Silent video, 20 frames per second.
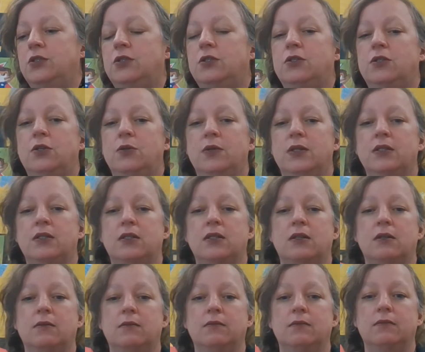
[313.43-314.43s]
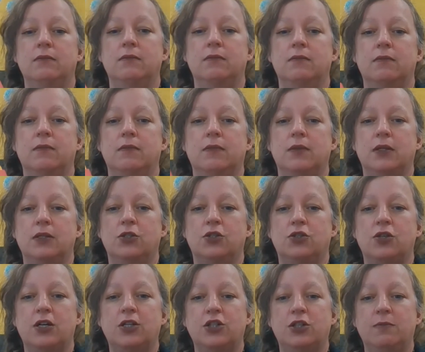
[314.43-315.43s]
doing some
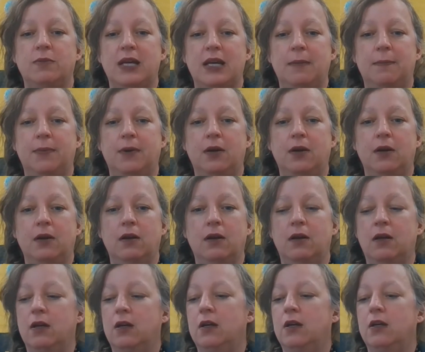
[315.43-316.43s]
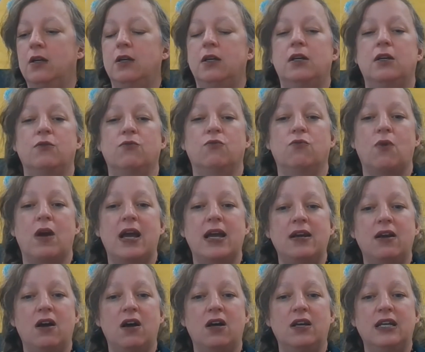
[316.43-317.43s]
construction paper. You can write
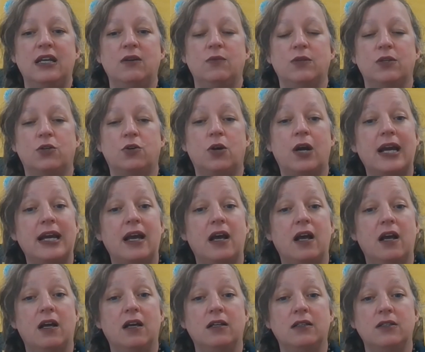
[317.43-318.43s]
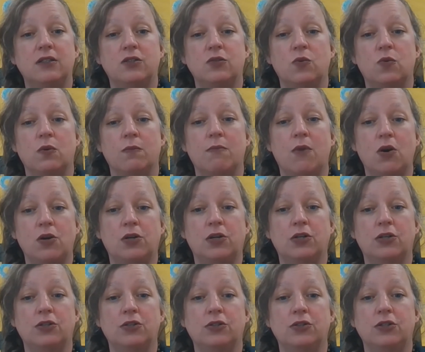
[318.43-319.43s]
on it with crayons or
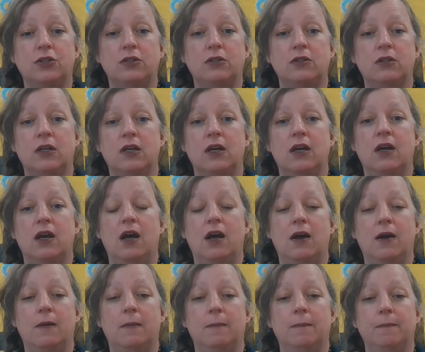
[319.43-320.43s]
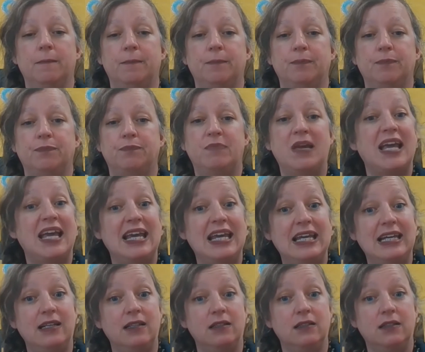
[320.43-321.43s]
markers,
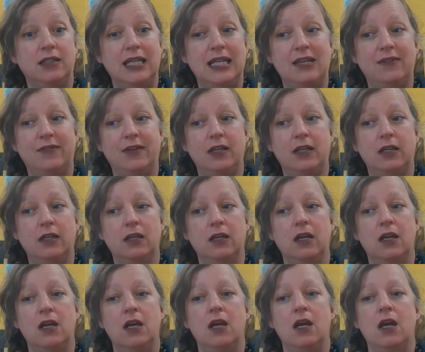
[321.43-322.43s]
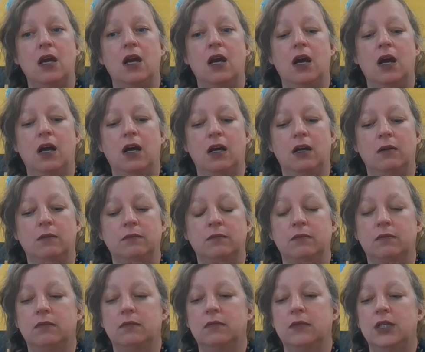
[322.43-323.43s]
paint even.
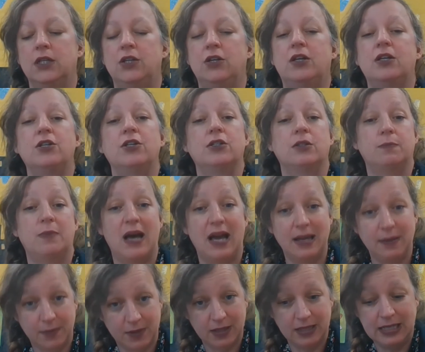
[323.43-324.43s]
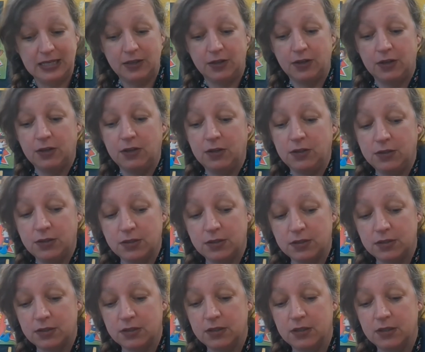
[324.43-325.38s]
You can use pipe cleaners,